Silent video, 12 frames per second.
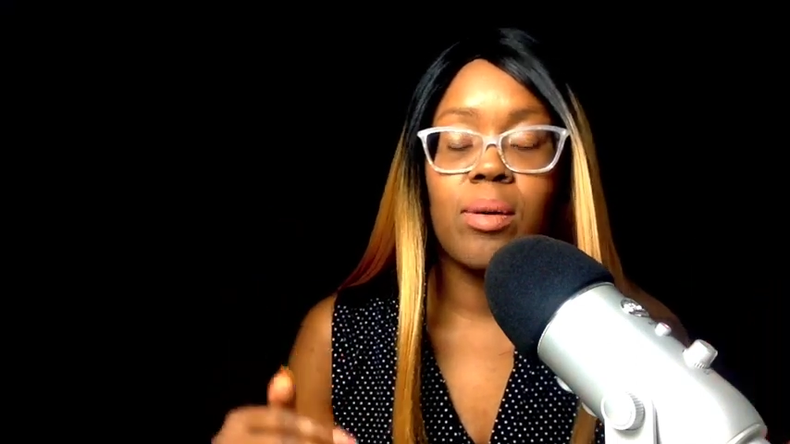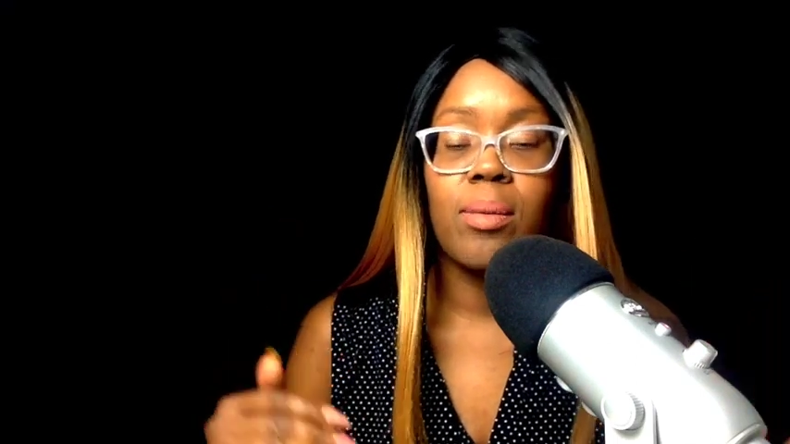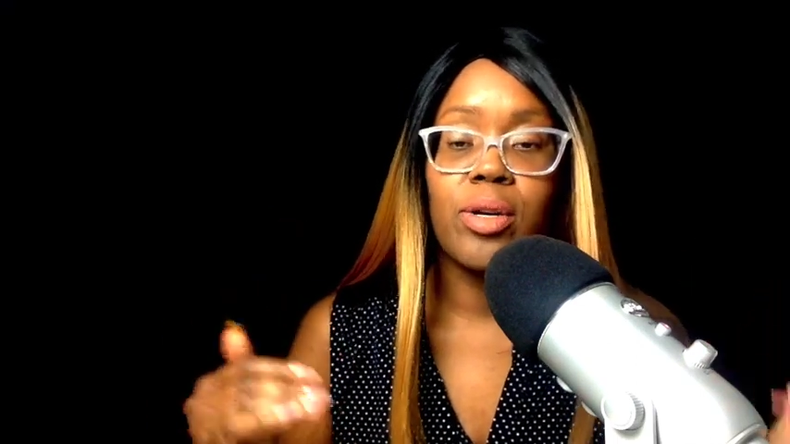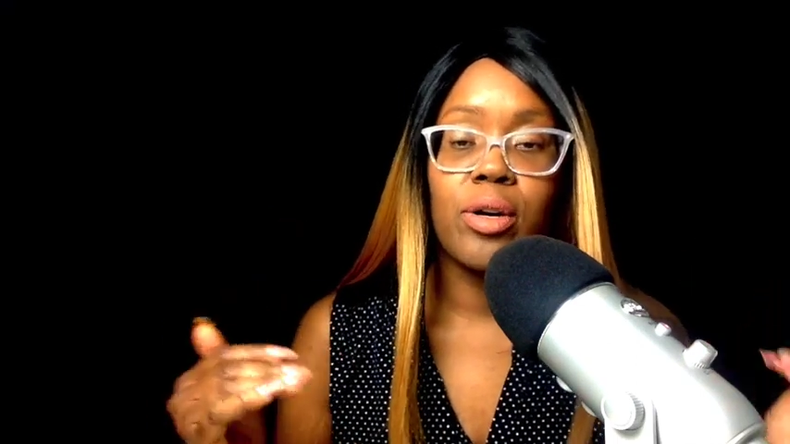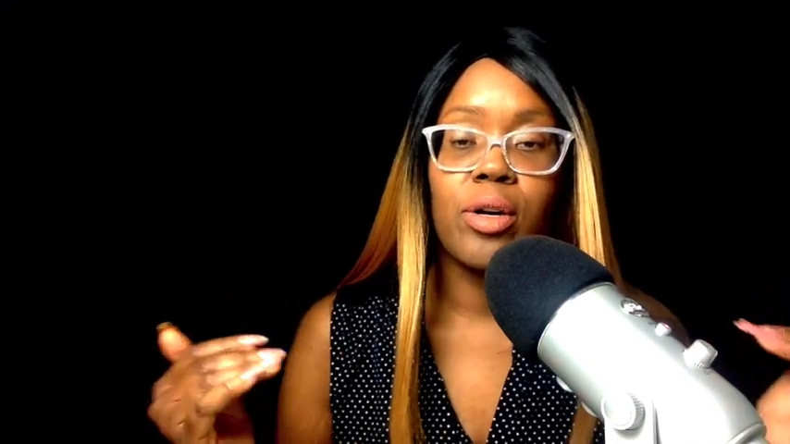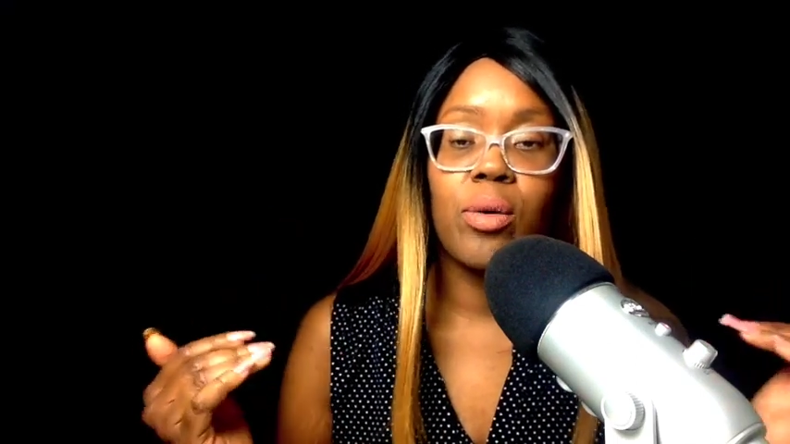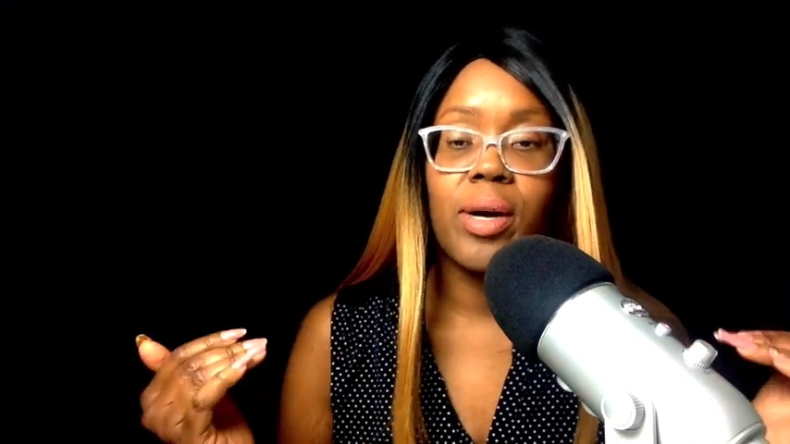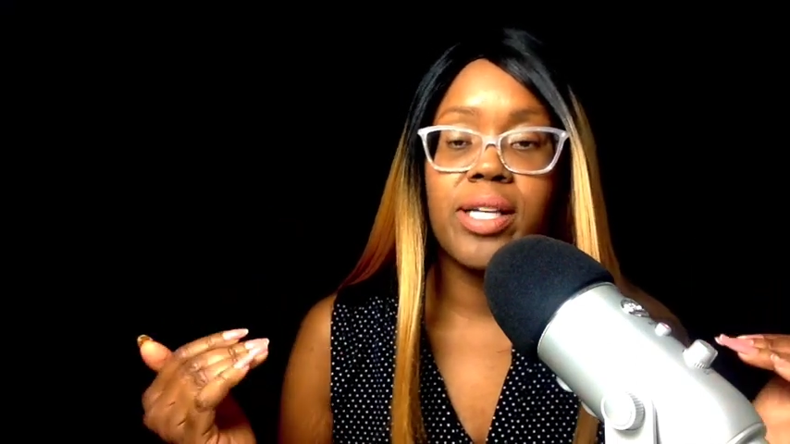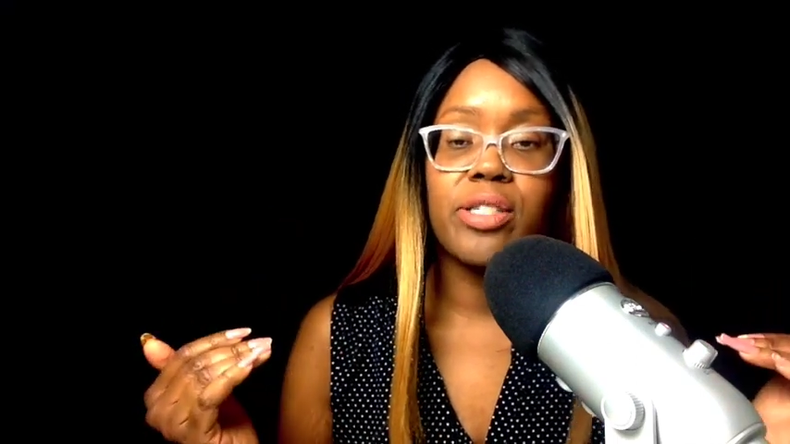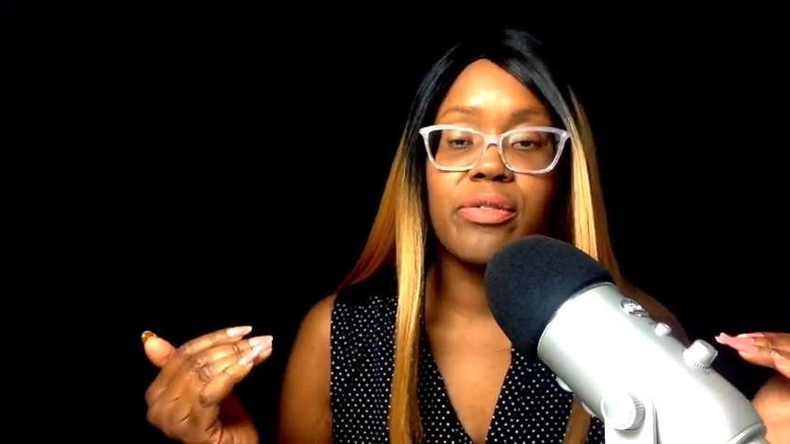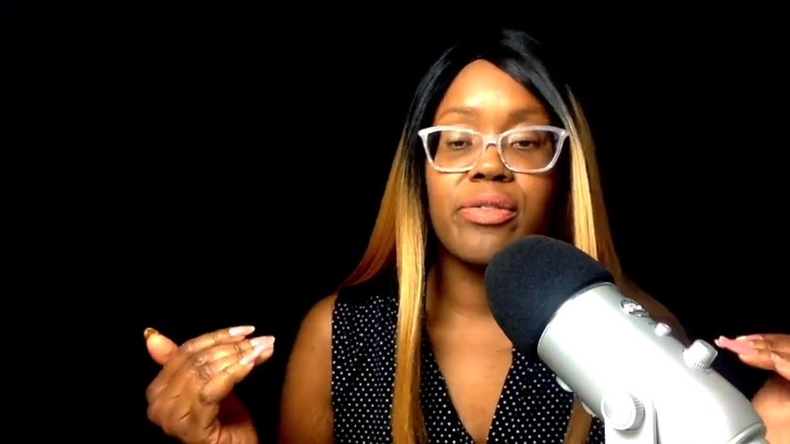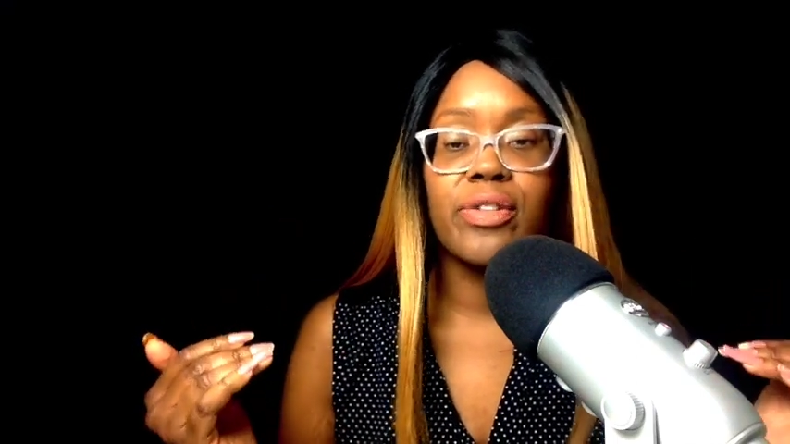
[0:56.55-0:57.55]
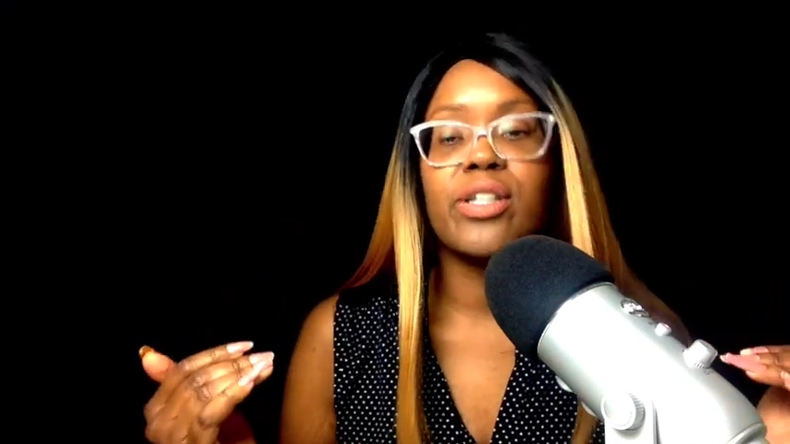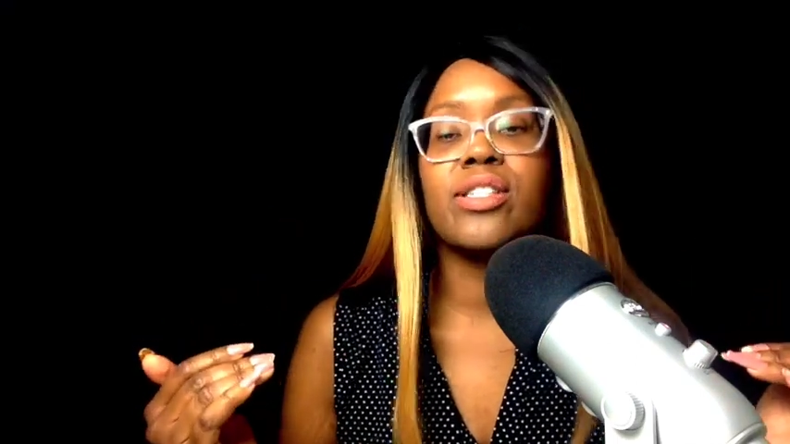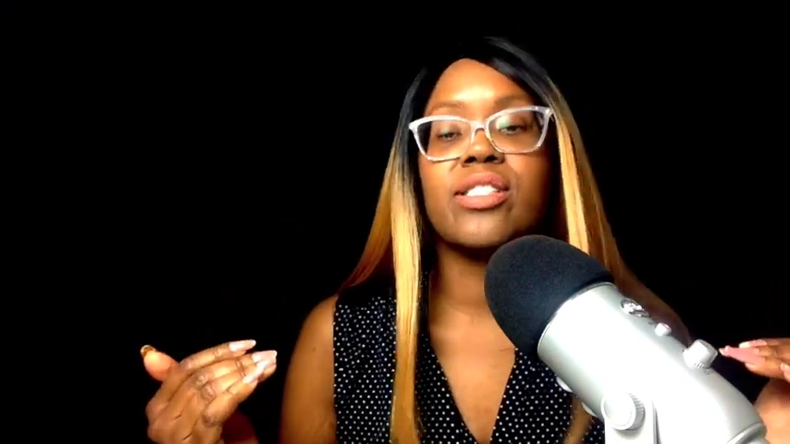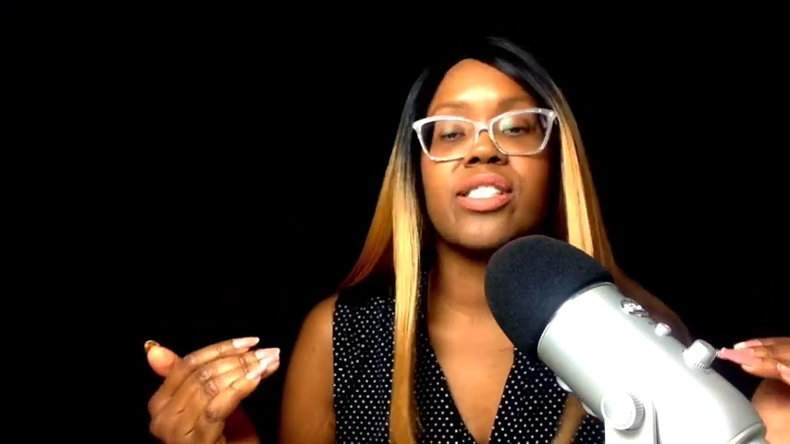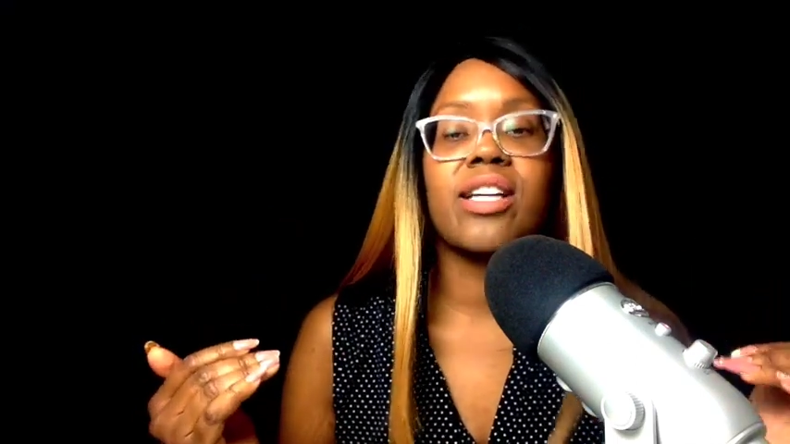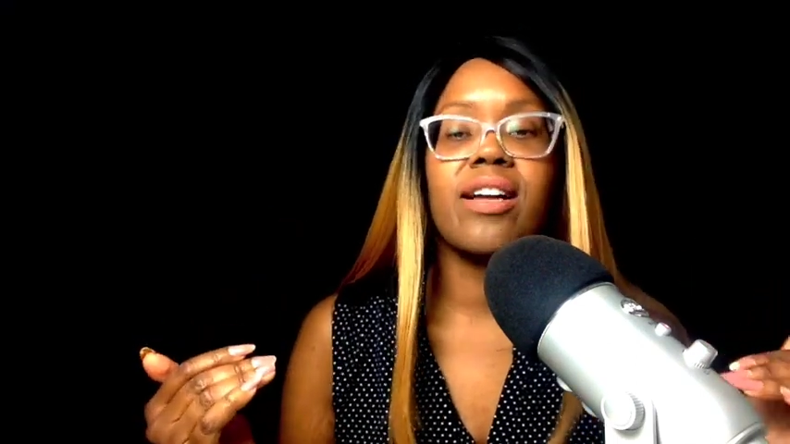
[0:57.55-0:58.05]
So you're going to
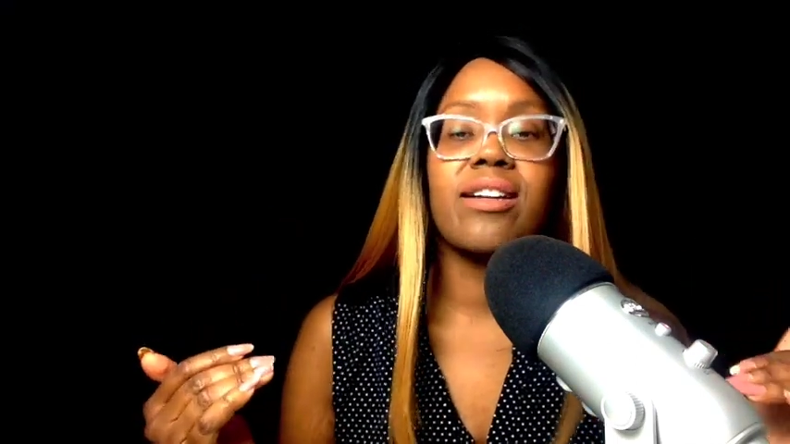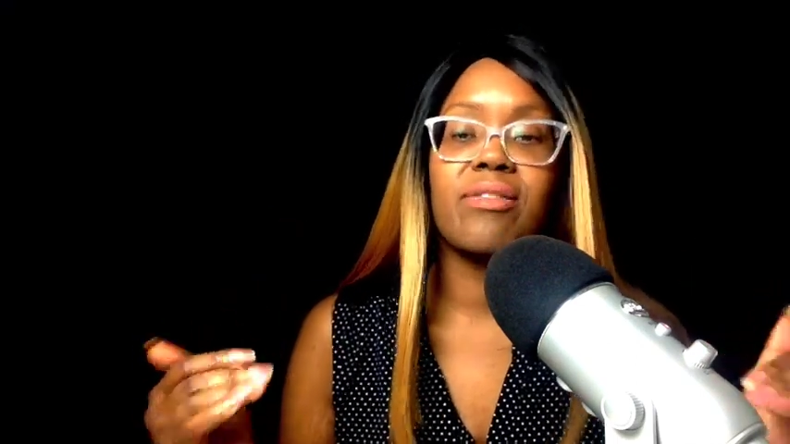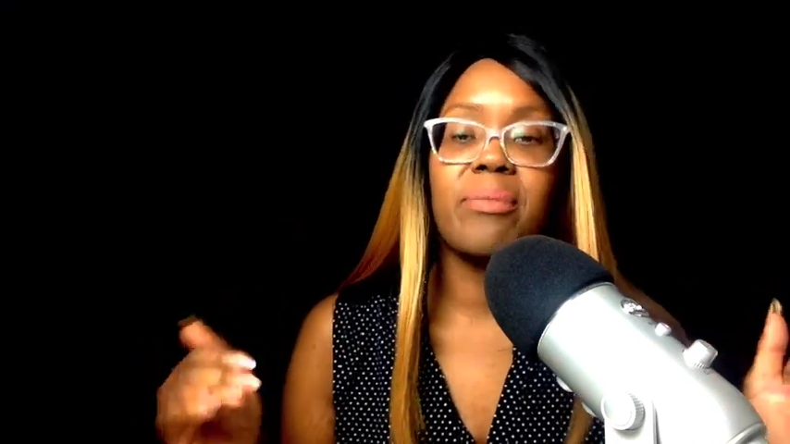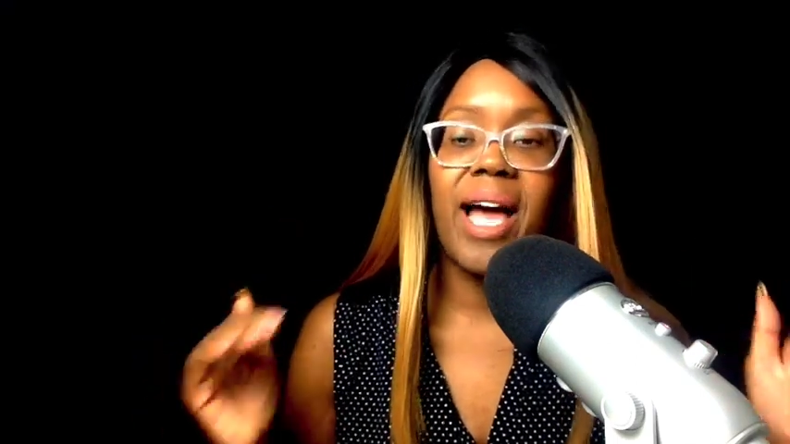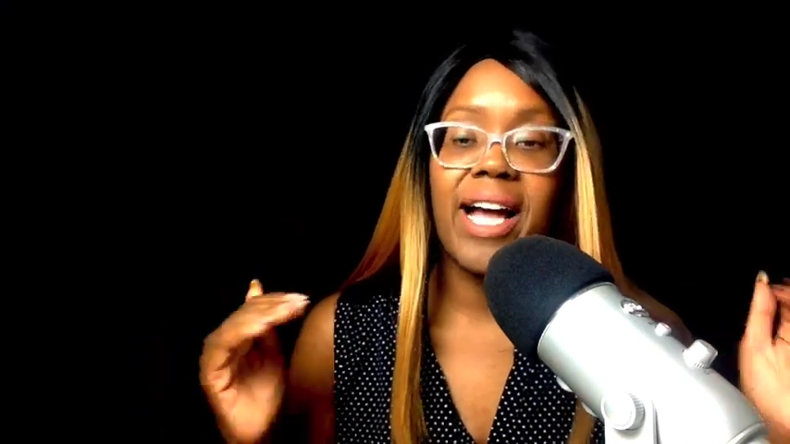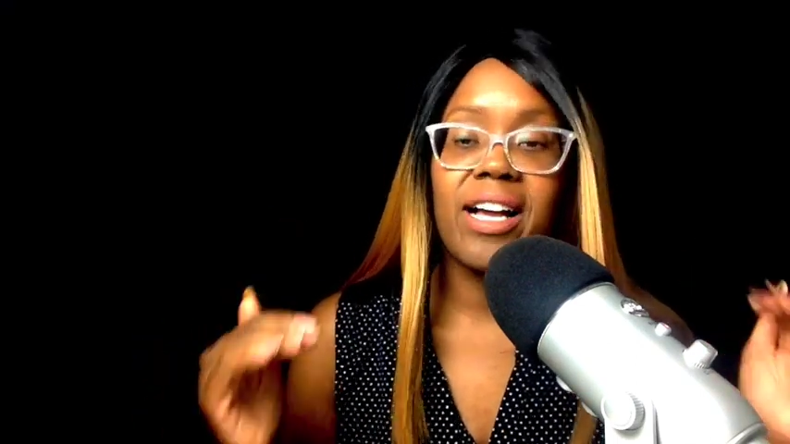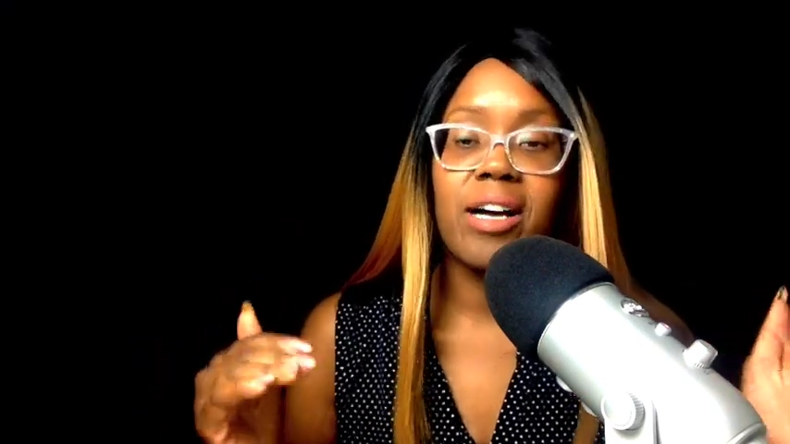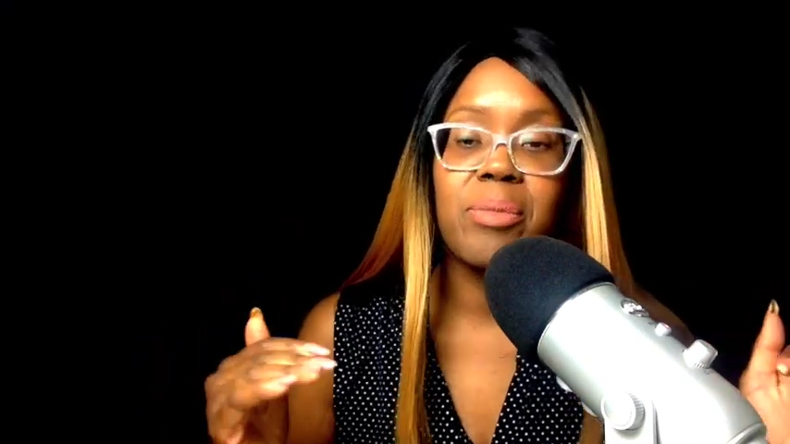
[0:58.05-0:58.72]
first kind of back